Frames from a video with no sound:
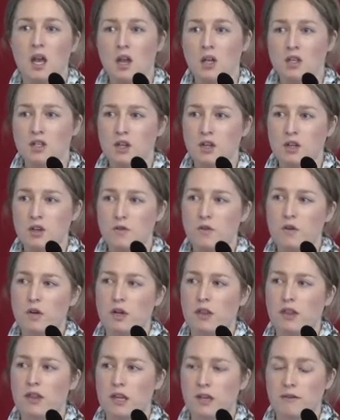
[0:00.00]
So you've got to
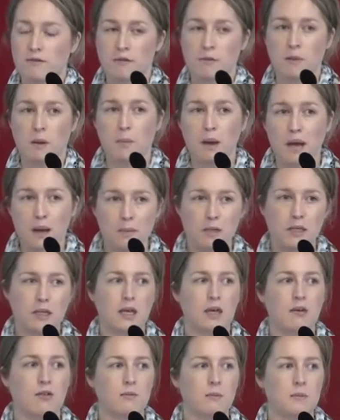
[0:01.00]
think from a public
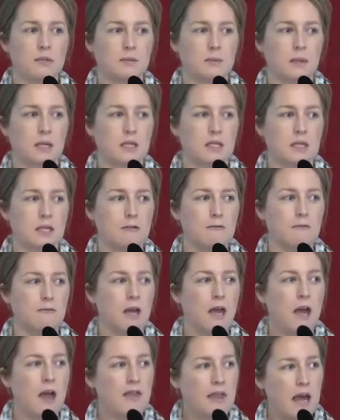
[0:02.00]
health perspective,
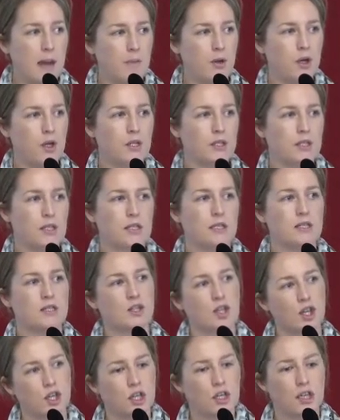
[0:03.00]
that person is
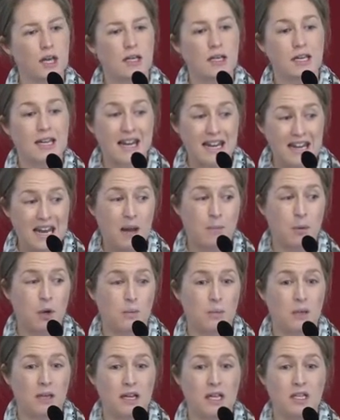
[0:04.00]
circulating in our
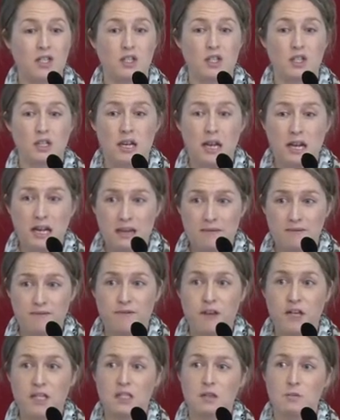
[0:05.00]
population
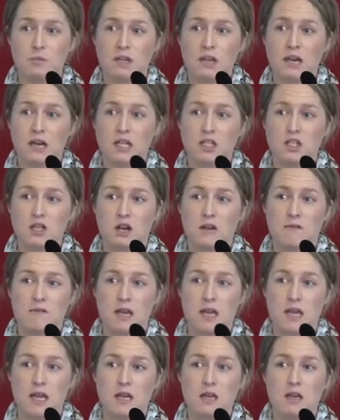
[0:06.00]
infected with
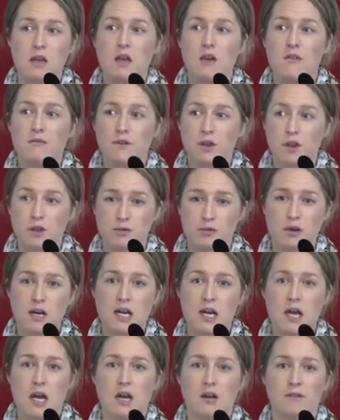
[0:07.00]
HIV for
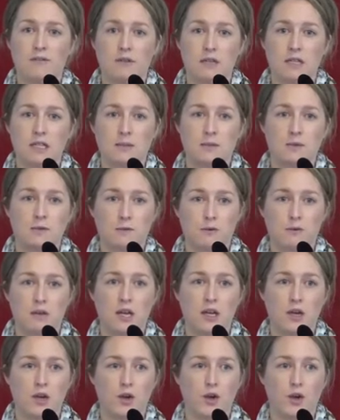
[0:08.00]
3.5 years before
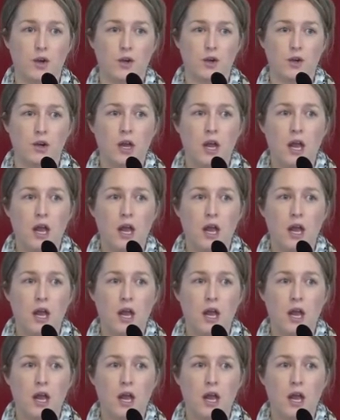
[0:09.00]
they know.